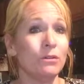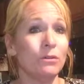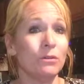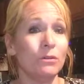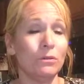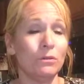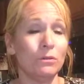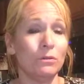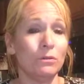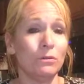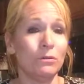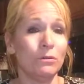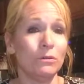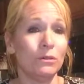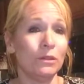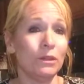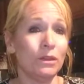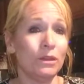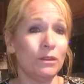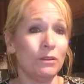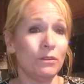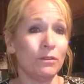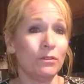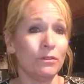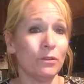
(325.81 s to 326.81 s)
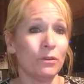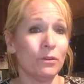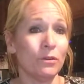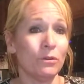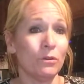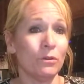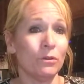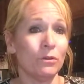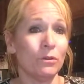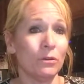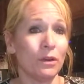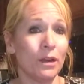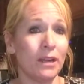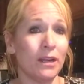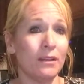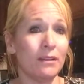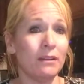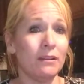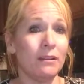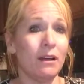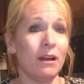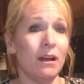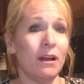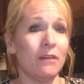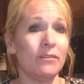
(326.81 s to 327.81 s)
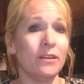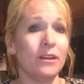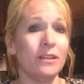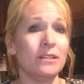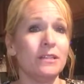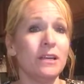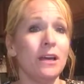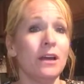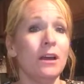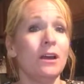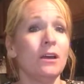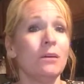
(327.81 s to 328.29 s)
whole grain of it,